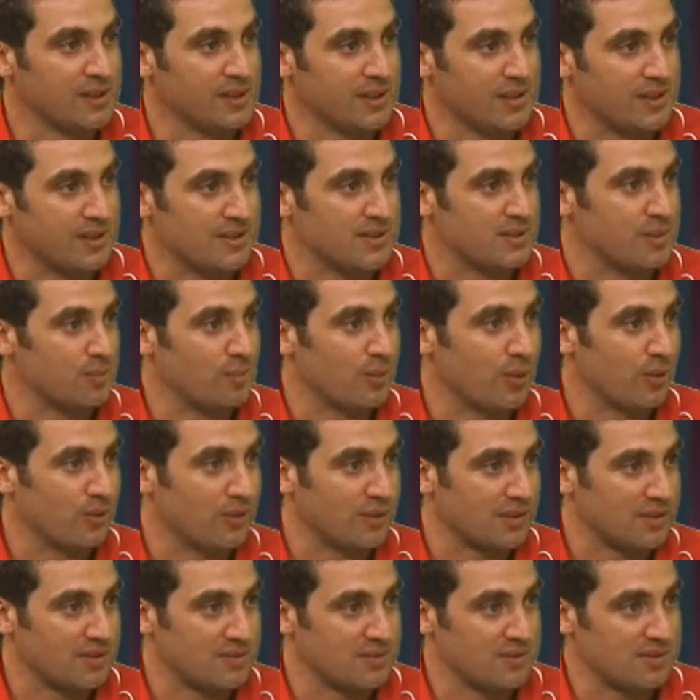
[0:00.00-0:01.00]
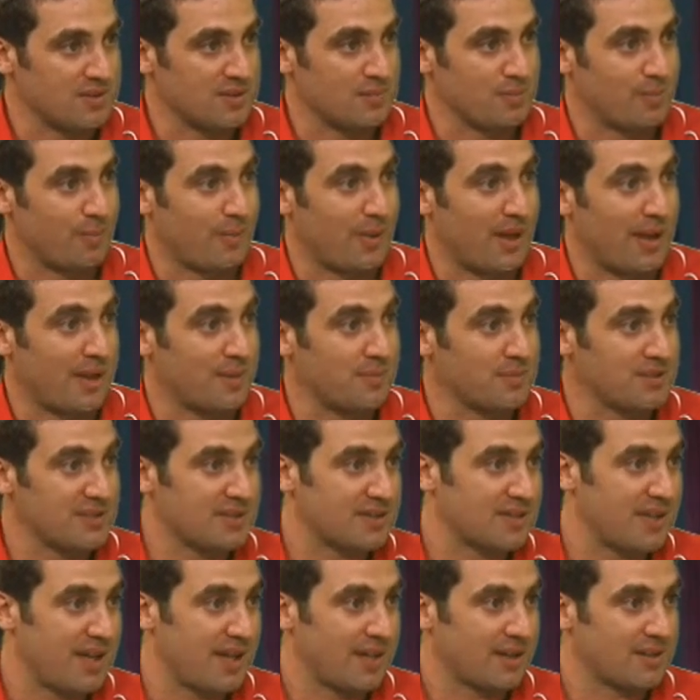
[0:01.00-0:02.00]
is the Buildings Payments
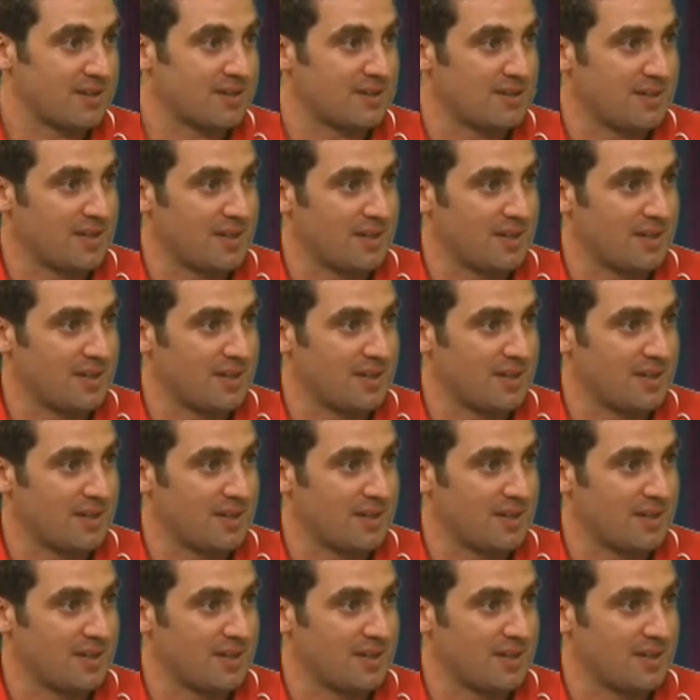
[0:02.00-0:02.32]
Act.